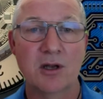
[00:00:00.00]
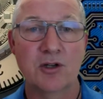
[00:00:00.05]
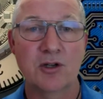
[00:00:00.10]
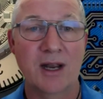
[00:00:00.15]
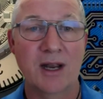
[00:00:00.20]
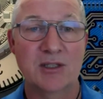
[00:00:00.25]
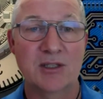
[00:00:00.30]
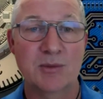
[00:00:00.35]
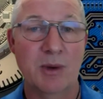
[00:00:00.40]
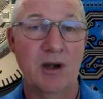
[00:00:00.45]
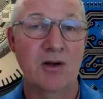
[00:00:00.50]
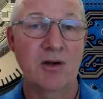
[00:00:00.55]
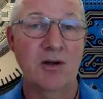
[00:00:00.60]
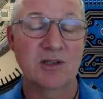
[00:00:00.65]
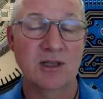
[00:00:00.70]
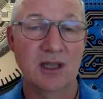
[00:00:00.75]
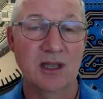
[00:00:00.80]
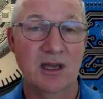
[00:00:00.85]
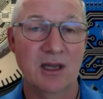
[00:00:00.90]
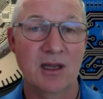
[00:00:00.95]

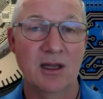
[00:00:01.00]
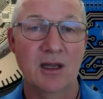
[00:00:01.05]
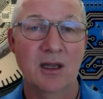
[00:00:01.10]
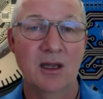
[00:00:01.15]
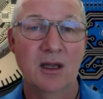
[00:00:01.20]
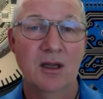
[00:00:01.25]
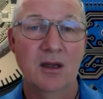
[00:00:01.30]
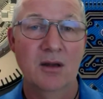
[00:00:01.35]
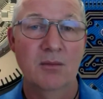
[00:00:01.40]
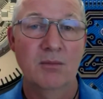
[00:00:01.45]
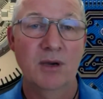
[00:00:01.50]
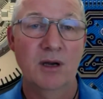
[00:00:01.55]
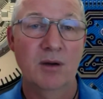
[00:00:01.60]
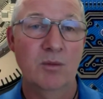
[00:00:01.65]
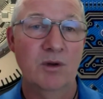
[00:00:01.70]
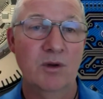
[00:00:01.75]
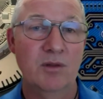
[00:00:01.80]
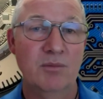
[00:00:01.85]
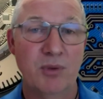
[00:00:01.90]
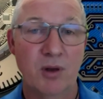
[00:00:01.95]
transparency there.
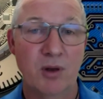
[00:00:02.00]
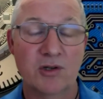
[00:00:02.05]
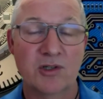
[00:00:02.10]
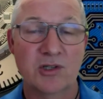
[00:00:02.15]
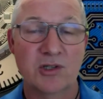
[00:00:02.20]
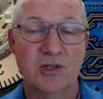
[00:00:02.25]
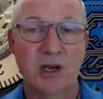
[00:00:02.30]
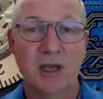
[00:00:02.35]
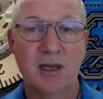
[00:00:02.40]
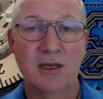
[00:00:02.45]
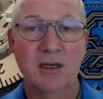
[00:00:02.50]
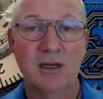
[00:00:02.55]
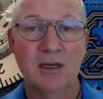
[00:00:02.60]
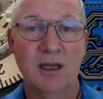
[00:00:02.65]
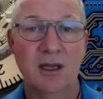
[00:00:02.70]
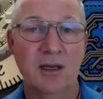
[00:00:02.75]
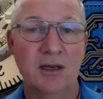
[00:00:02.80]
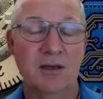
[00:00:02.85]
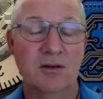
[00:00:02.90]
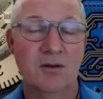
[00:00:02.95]
But with blockchain
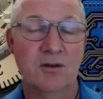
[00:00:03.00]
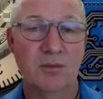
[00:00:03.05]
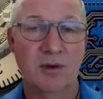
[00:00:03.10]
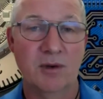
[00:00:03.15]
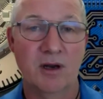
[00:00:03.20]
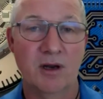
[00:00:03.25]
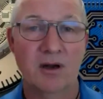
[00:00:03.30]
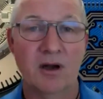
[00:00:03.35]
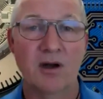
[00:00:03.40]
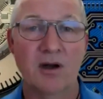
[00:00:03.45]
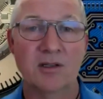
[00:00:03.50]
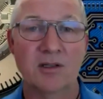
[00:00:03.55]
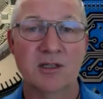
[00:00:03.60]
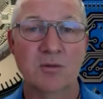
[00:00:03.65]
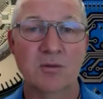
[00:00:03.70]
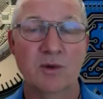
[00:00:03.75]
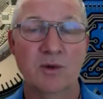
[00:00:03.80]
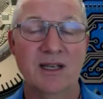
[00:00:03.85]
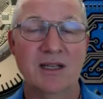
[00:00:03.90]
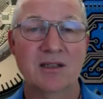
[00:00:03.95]
and
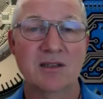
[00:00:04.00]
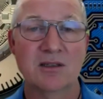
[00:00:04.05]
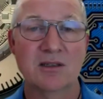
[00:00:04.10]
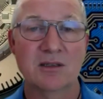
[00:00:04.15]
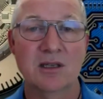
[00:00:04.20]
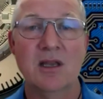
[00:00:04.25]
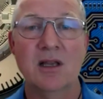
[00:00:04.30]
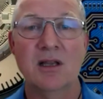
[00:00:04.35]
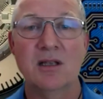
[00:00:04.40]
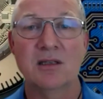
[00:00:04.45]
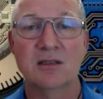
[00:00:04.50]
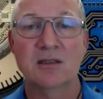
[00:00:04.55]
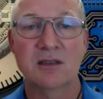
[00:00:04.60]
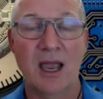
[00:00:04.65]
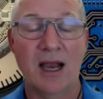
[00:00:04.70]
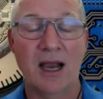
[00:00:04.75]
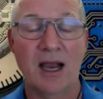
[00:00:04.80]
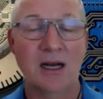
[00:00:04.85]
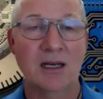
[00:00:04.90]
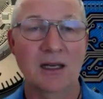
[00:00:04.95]
cryptocurrency, we can see
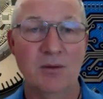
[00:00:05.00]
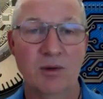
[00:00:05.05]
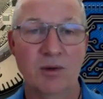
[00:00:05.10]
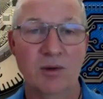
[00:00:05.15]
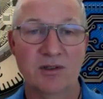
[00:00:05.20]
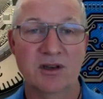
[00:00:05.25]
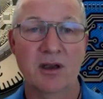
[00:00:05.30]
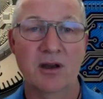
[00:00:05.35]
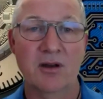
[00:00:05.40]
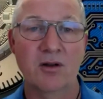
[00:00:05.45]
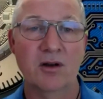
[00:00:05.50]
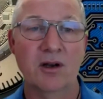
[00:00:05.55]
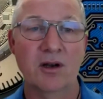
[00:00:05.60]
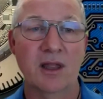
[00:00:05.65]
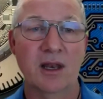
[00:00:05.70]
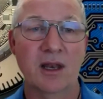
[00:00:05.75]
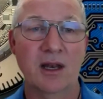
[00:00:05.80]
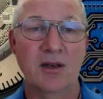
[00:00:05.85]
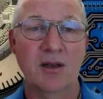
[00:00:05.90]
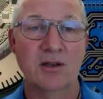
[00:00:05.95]
exactly what's going on in
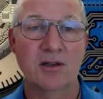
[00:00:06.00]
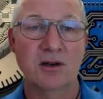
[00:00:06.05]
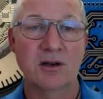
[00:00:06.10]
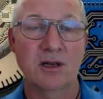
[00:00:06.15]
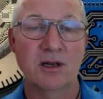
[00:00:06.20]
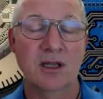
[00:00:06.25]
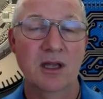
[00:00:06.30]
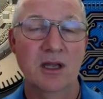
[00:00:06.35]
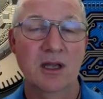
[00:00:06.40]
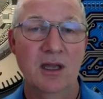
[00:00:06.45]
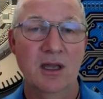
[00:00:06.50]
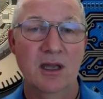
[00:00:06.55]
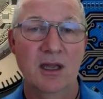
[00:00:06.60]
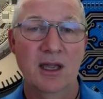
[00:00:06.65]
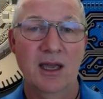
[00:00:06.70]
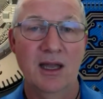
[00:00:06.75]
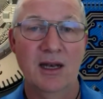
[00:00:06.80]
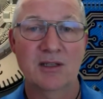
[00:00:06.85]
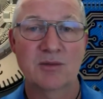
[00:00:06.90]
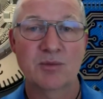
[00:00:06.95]
that industry.
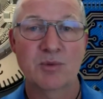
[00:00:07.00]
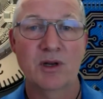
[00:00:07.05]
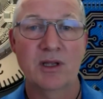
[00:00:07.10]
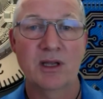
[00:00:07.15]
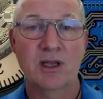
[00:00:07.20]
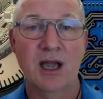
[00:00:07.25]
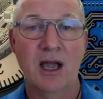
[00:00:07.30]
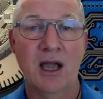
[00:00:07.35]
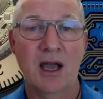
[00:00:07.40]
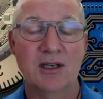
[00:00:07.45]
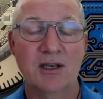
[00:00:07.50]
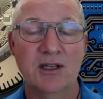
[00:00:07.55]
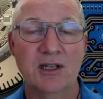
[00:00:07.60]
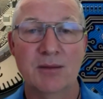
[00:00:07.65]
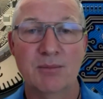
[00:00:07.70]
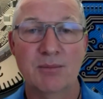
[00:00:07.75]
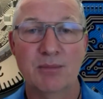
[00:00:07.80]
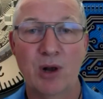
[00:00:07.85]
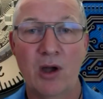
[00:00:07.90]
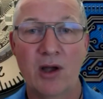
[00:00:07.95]
And it's pretty hard to
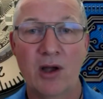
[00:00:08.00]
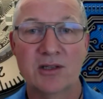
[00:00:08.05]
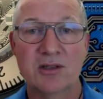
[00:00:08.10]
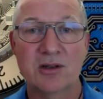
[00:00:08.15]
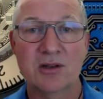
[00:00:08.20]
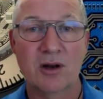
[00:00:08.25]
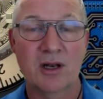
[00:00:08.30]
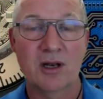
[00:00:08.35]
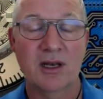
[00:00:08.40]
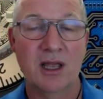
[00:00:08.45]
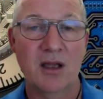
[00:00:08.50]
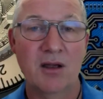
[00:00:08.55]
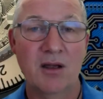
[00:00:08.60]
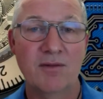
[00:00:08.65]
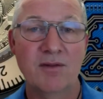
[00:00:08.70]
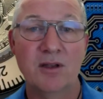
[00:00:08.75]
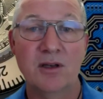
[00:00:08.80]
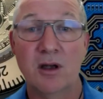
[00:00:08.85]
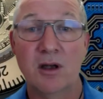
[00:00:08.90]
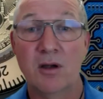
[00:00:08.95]
get blindsided now
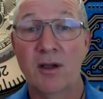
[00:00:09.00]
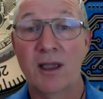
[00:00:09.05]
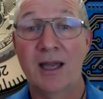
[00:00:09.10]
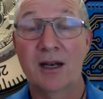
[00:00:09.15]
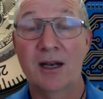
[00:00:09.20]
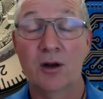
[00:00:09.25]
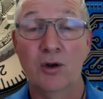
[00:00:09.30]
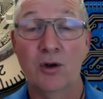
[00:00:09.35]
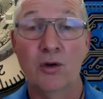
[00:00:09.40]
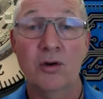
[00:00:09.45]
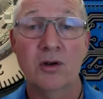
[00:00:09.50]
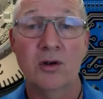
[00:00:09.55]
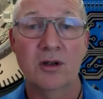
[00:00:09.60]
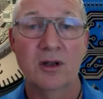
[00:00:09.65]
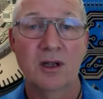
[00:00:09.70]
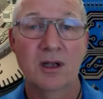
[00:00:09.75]
if you know how to look